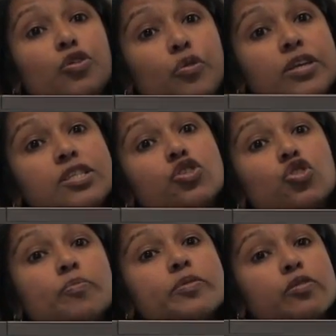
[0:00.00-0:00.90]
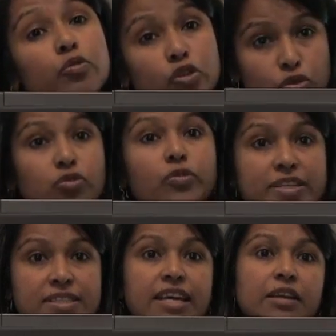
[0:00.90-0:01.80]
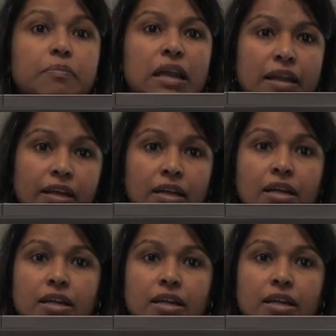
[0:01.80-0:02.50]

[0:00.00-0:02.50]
US troops would do as state building